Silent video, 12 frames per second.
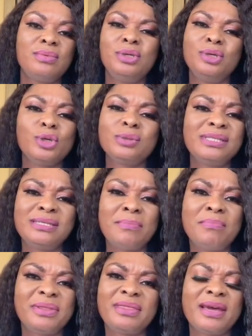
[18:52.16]
You don't
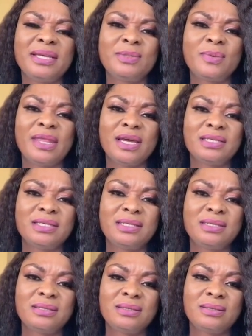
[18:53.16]
sympathize with
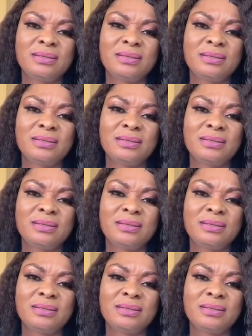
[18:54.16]
us.